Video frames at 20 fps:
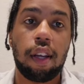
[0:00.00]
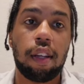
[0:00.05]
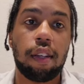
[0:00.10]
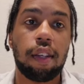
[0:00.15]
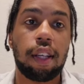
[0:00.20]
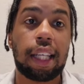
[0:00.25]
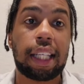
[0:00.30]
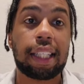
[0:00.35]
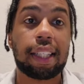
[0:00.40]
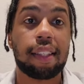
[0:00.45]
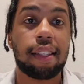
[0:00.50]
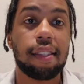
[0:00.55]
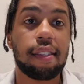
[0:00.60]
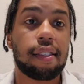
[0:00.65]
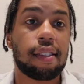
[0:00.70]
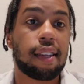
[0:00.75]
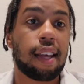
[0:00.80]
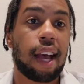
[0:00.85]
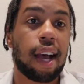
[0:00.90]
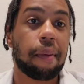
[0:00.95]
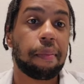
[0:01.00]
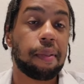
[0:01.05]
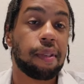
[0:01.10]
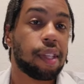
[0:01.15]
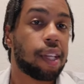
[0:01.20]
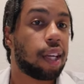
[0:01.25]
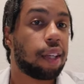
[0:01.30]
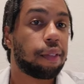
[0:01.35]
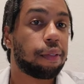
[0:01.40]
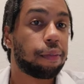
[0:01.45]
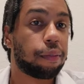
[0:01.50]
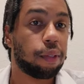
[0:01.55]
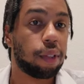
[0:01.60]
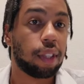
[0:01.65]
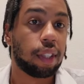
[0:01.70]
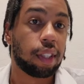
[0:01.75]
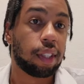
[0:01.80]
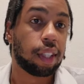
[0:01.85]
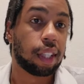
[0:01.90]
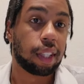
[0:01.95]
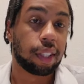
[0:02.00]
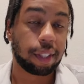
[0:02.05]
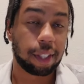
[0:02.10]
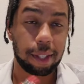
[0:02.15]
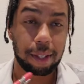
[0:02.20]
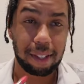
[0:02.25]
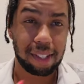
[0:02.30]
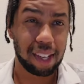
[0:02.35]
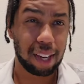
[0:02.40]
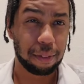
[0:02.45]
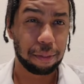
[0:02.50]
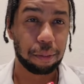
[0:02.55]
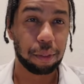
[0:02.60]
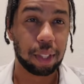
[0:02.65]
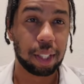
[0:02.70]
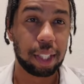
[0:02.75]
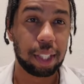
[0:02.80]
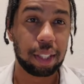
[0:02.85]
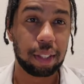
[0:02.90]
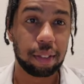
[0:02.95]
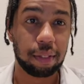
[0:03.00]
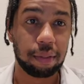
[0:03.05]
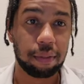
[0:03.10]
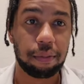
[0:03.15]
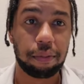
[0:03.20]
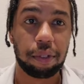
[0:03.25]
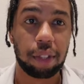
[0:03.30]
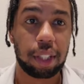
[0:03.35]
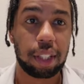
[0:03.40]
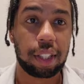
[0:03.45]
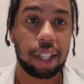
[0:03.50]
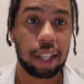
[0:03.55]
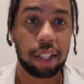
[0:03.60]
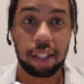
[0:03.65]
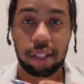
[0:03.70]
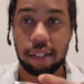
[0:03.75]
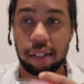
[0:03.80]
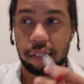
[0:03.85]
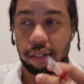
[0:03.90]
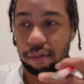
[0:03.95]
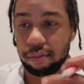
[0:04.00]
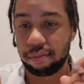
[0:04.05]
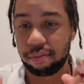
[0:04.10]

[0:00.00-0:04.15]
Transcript: Like, this app is not full. Like I said, it's not fully done. It's